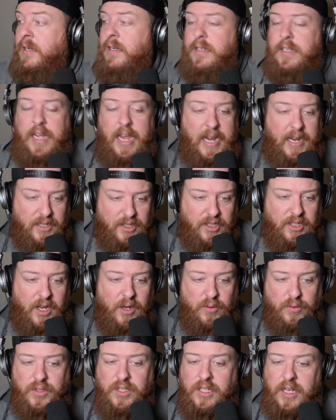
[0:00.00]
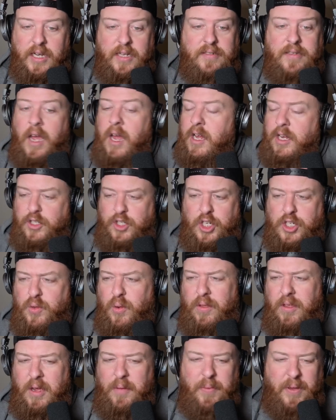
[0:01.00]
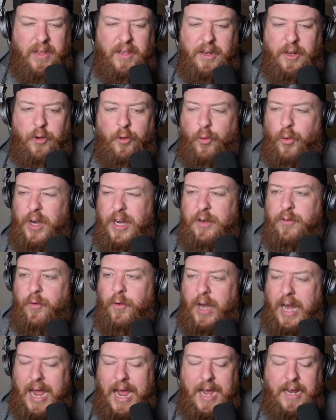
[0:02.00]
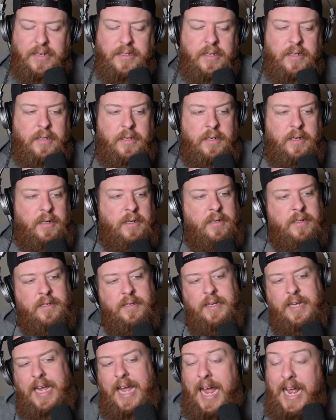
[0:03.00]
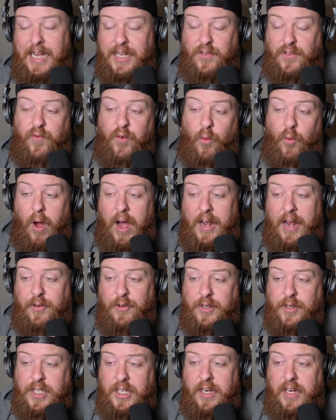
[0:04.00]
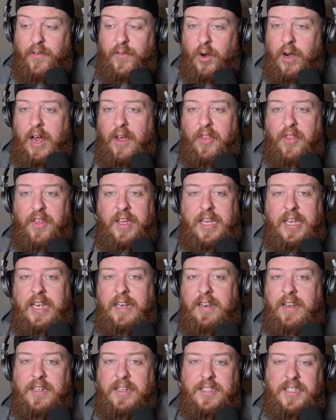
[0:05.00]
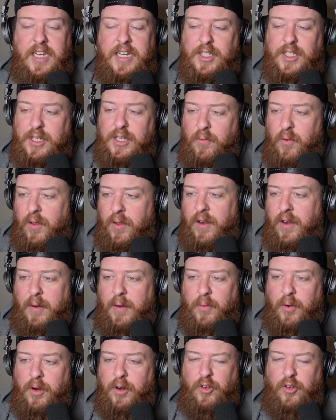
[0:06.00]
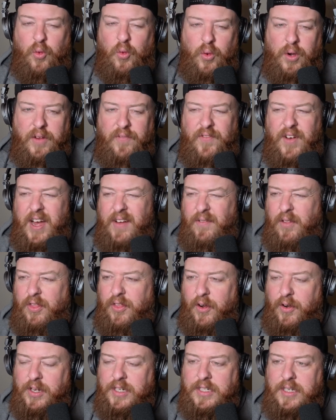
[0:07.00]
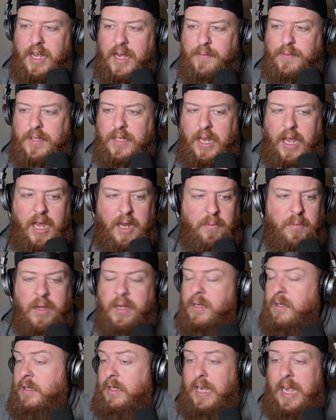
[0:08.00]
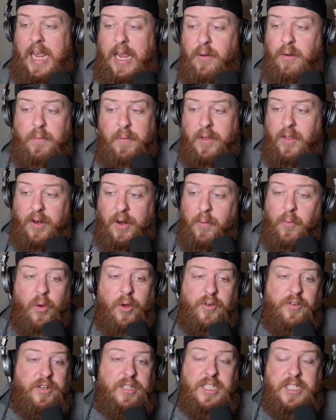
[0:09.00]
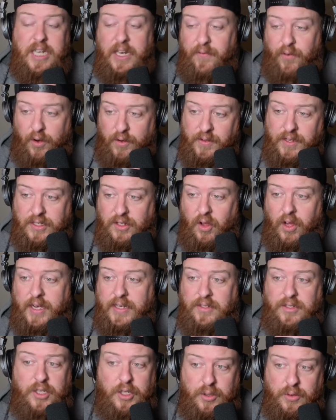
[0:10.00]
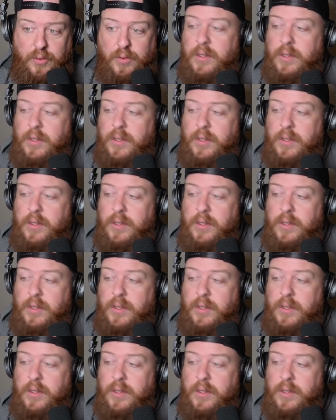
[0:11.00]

in zone sets, just with the ability to read and react. As for wide receiver, I think he does that somewhere in the neighborhood of 25 to 30 snaps a game. He would be the number 1 receiver in this class, too.